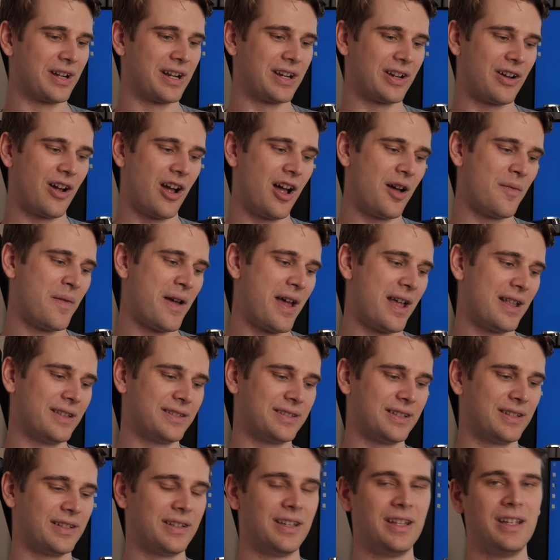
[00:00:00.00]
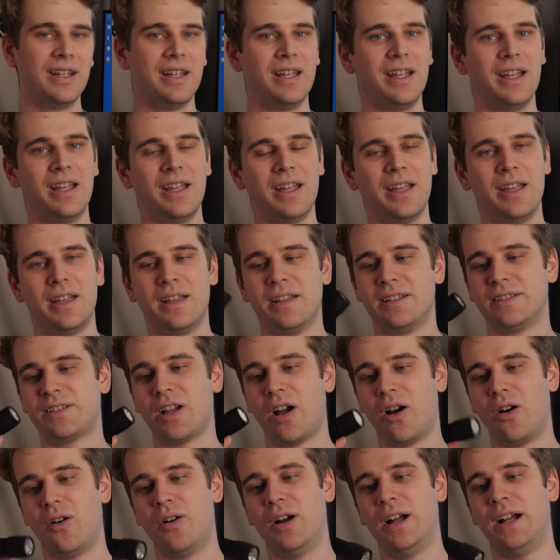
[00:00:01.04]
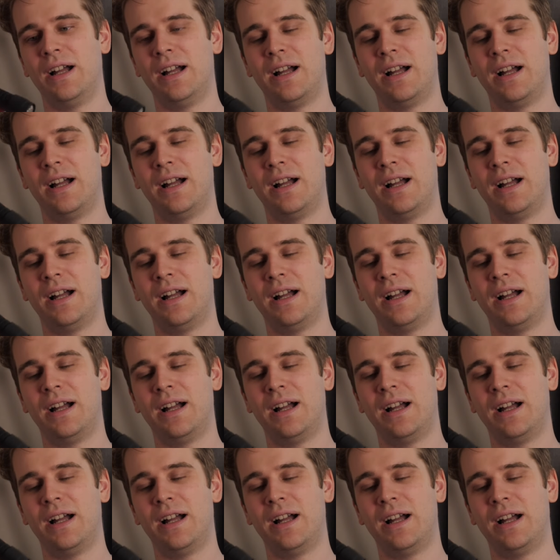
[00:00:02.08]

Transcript: any comments. And so,